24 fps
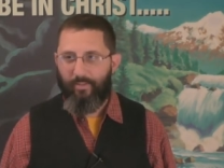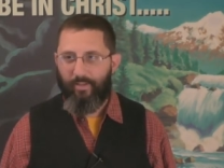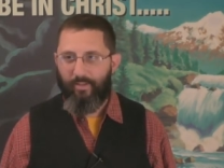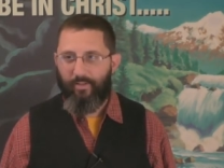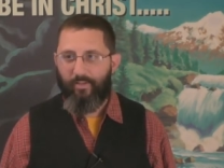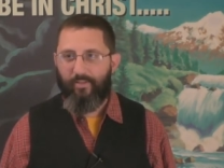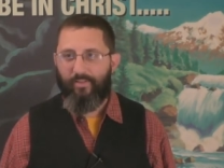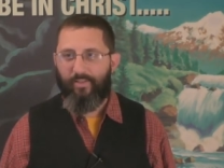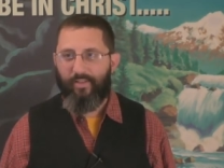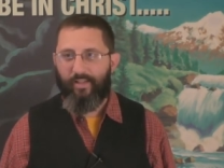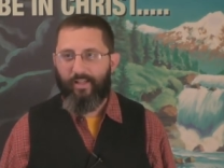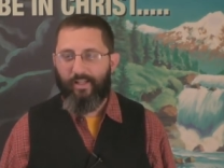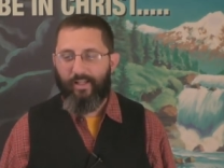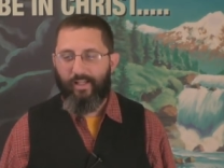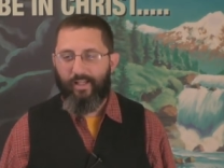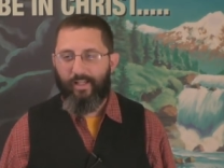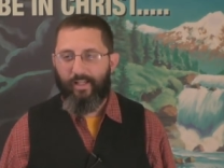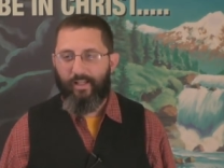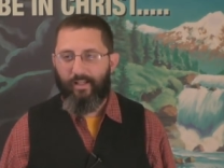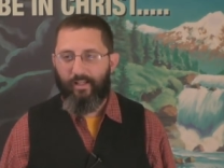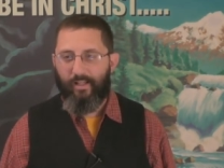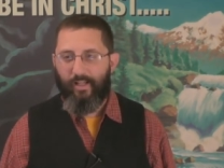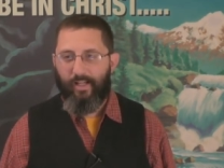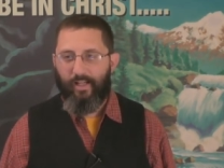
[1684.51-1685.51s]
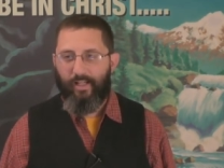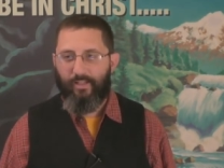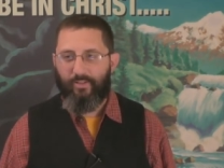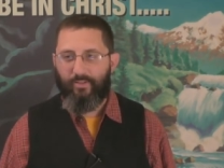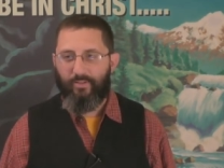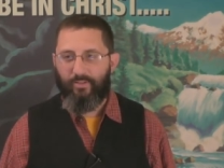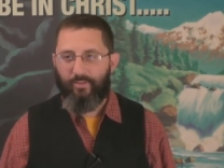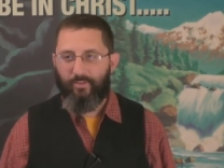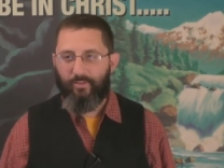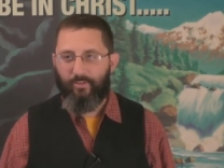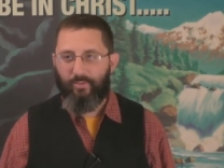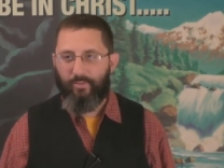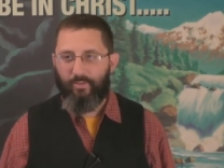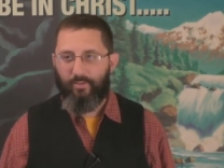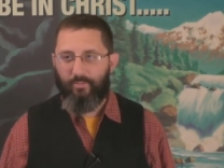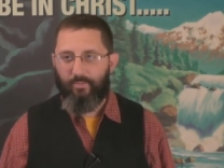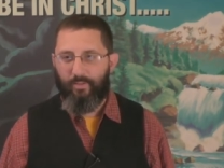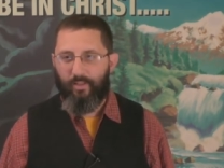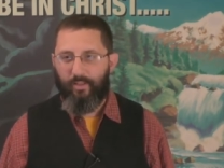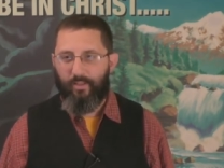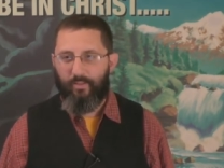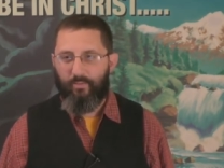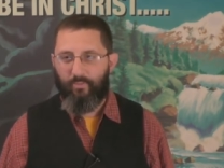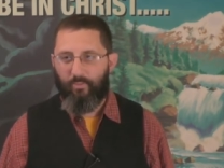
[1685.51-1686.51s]
The only thing I got out of high school was
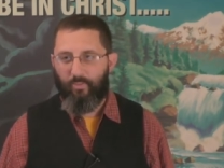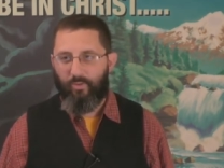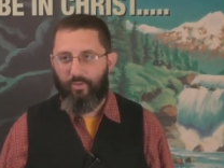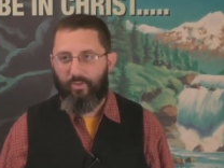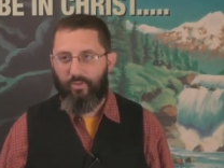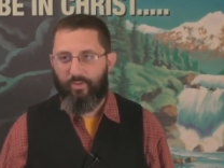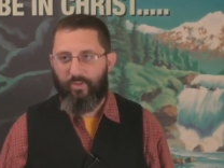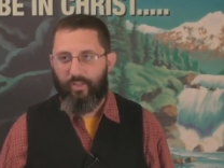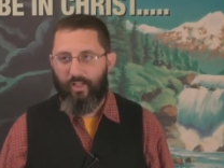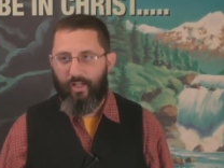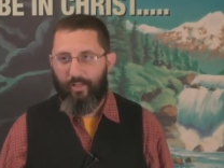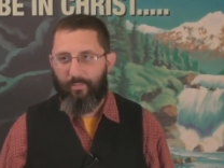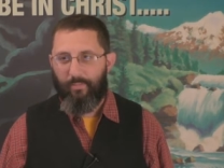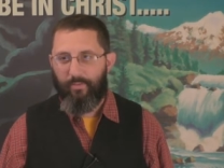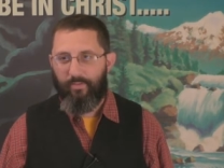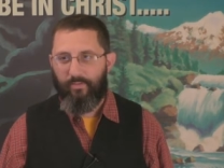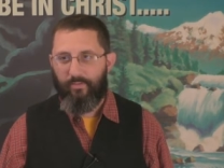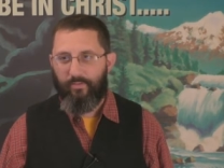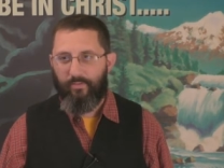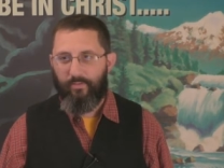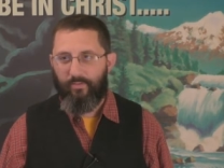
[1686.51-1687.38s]
my wood shop,